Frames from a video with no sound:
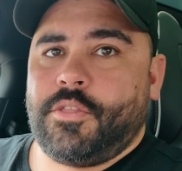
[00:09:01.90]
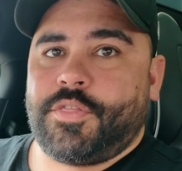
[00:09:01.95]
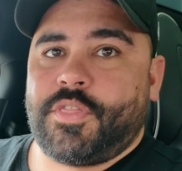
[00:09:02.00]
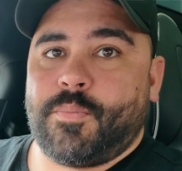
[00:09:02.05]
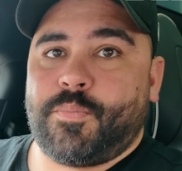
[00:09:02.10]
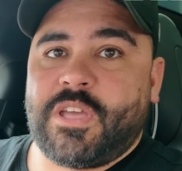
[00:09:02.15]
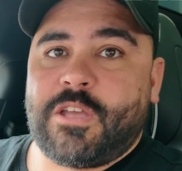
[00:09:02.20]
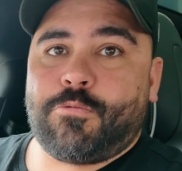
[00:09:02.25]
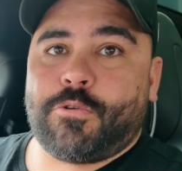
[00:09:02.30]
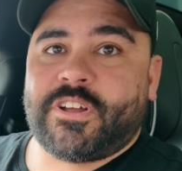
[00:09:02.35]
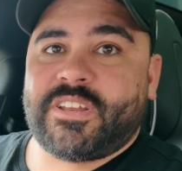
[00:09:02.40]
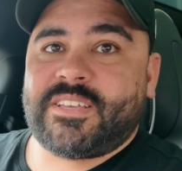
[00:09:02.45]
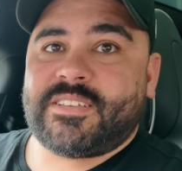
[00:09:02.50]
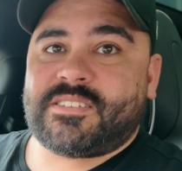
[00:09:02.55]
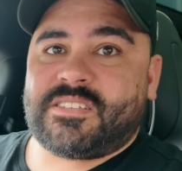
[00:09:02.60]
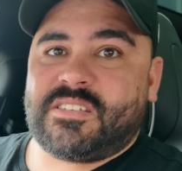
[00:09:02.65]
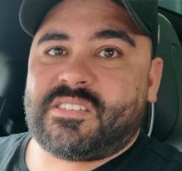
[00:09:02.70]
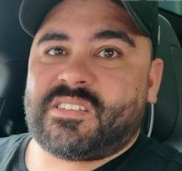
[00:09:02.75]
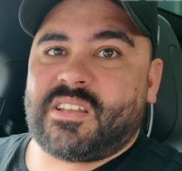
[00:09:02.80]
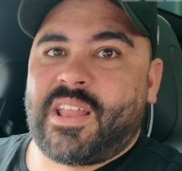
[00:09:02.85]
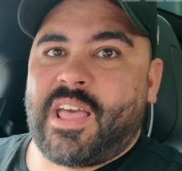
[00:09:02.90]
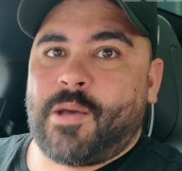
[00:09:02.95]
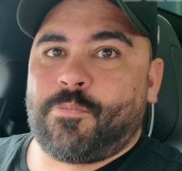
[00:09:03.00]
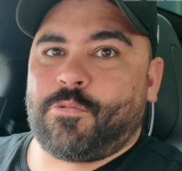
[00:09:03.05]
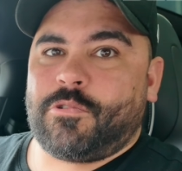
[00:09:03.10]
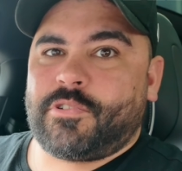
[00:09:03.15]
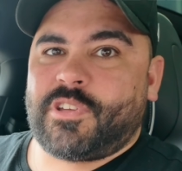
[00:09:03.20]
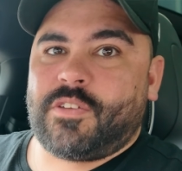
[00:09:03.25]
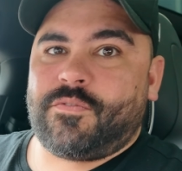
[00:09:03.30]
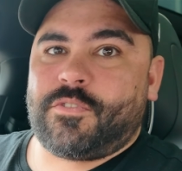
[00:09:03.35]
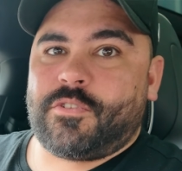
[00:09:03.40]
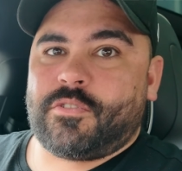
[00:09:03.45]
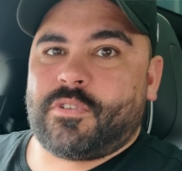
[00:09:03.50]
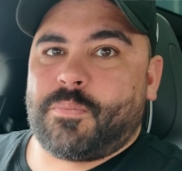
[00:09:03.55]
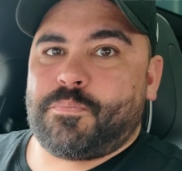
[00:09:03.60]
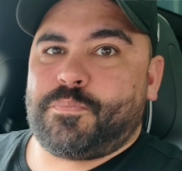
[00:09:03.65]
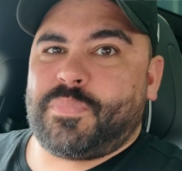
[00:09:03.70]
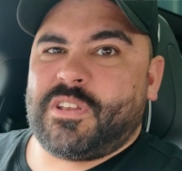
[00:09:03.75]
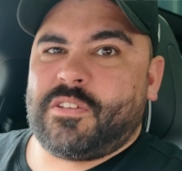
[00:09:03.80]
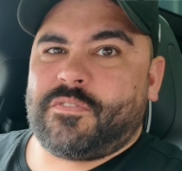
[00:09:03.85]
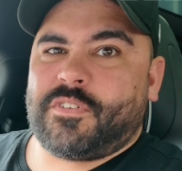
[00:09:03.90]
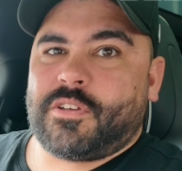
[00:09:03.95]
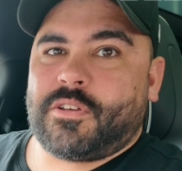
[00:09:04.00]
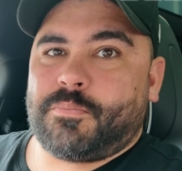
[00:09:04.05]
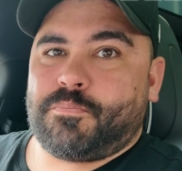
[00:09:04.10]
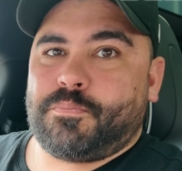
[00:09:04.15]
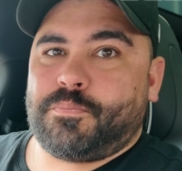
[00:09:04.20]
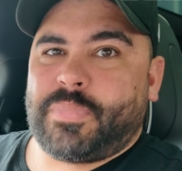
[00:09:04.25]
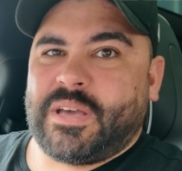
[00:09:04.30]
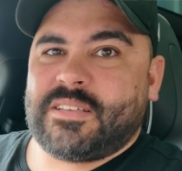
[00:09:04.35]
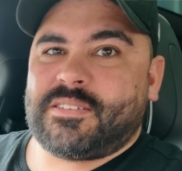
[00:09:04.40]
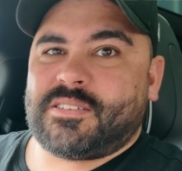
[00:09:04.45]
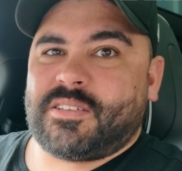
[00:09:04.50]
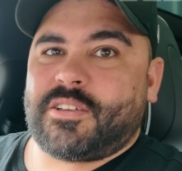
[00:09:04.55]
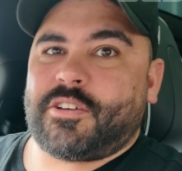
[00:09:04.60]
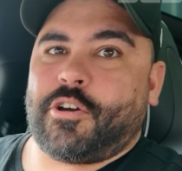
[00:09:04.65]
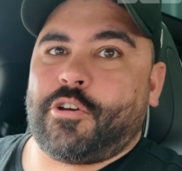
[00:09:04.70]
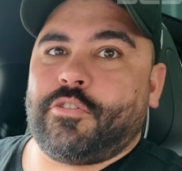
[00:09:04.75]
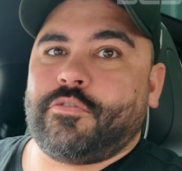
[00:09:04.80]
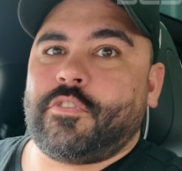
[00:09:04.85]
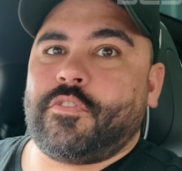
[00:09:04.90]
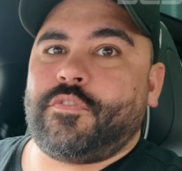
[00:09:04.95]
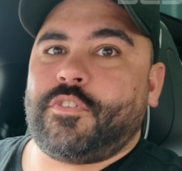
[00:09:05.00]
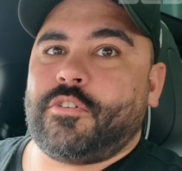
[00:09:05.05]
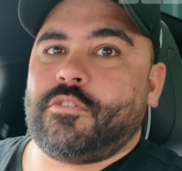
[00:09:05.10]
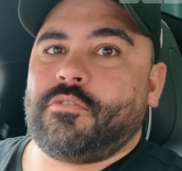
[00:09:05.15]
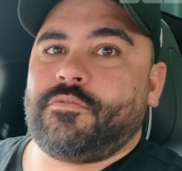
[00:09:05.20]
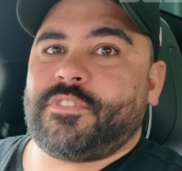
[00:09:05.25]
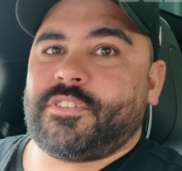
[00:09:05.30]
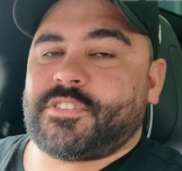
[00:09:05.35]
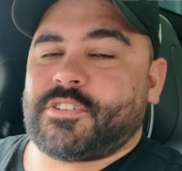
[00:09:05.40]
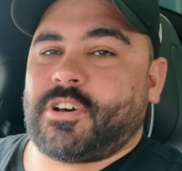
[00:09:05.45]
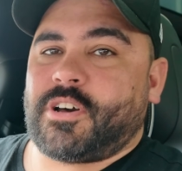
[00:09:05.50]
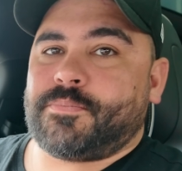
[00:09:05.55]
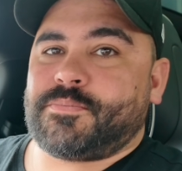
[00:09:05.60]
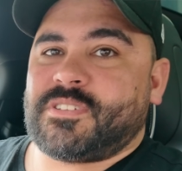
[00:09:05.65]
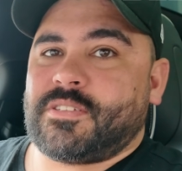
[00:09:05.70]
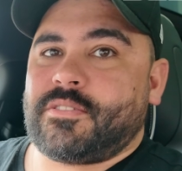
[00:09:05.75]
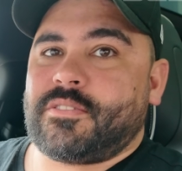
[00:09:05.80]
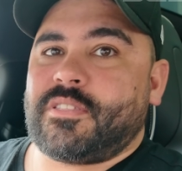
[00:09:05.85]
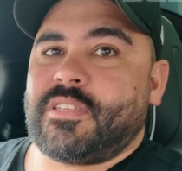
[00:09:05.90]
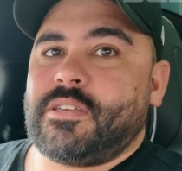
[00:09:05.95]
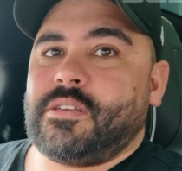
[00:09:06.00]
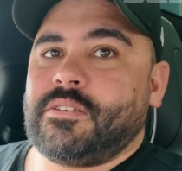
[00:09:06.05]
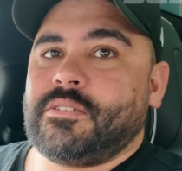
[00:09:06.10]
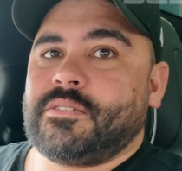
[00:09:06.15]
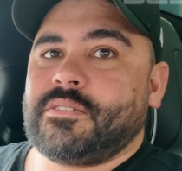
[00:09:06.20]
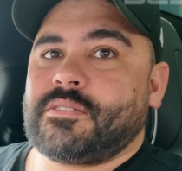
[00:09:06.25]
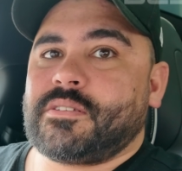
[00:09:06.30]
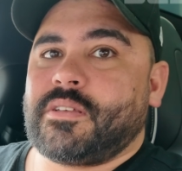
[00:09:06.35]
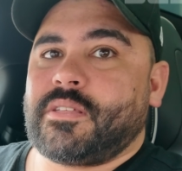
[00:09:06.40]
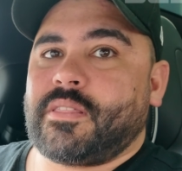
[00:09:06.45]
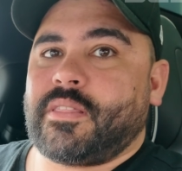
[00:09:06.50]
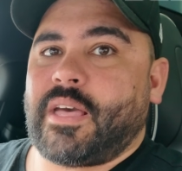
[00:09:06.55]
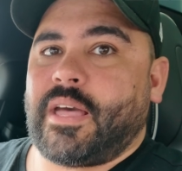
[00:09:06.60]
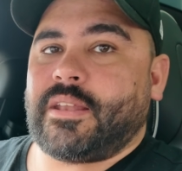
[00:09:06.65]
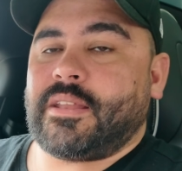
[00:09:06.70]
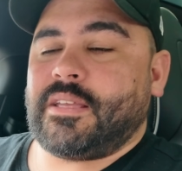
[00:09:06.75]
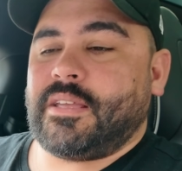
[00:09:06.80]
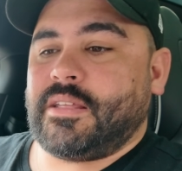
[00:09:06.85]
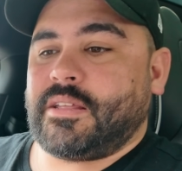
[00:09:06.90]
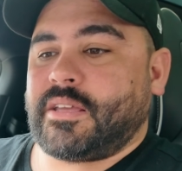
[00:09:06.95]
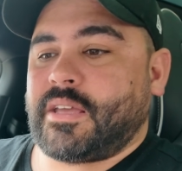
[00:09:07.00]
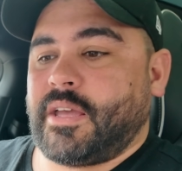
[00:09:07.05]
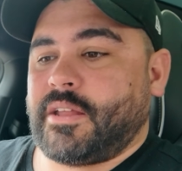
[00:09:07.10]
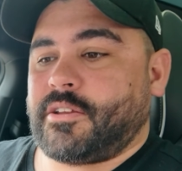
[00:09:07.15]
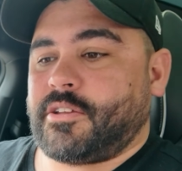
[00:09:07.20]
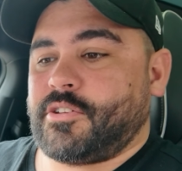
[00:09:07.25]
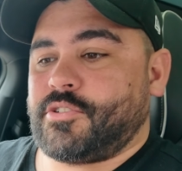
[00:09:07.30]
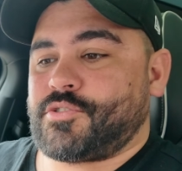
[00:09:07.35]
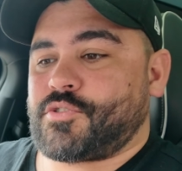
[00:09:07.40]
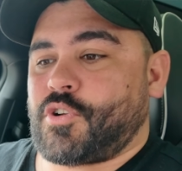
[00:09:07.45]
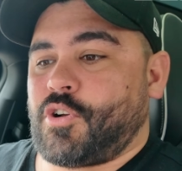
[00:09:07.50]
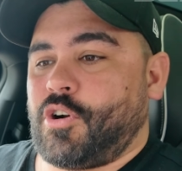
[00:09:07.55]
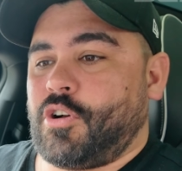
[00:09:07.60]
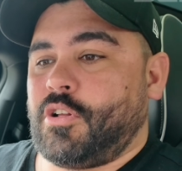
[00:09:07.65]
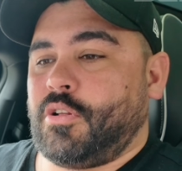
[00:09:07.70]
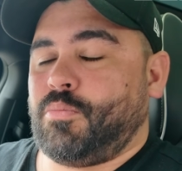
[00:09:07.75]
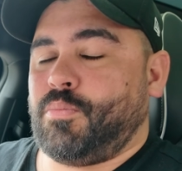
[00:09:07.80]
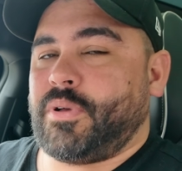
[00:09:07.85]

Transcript: The BYD Assistant app will give you a bit of a basic overview of the types of things that it can control,